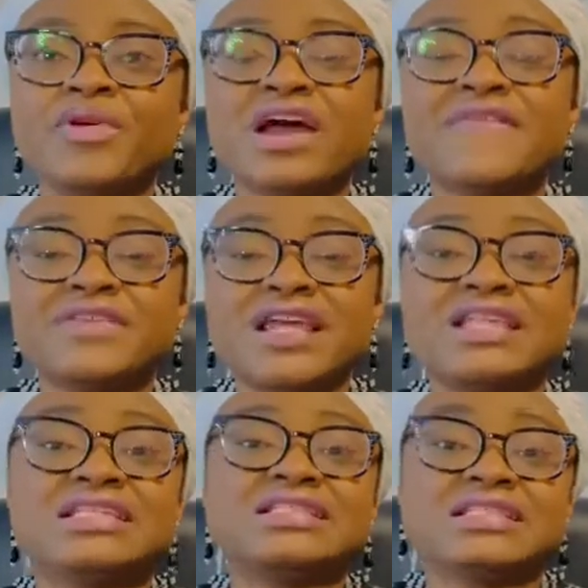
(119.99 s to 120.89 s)
you have to get
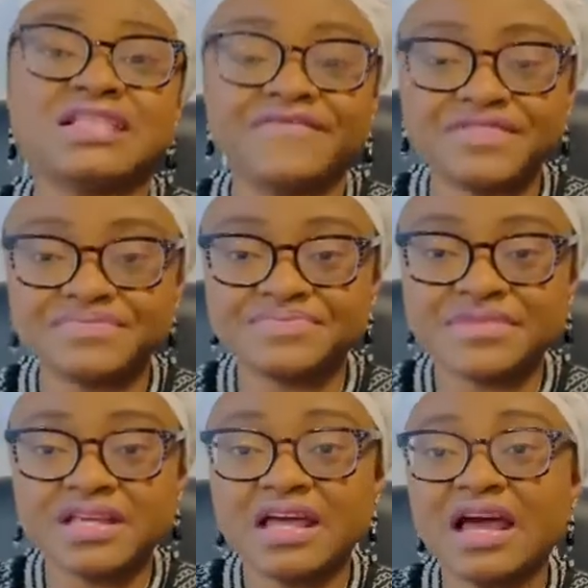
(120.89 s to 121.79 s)
is 67
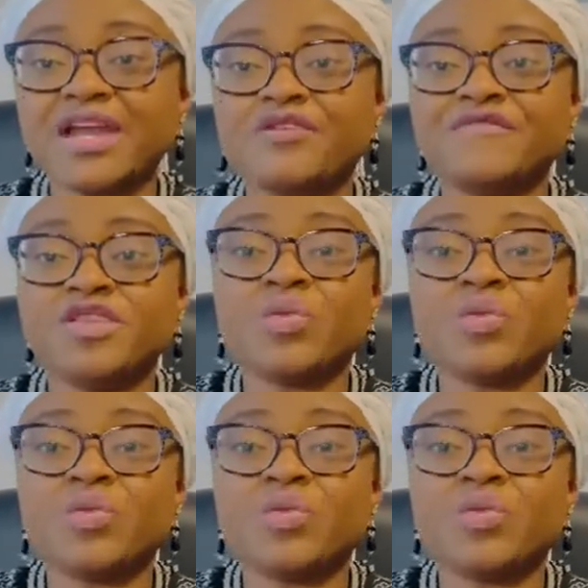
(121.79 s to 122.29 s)
out of this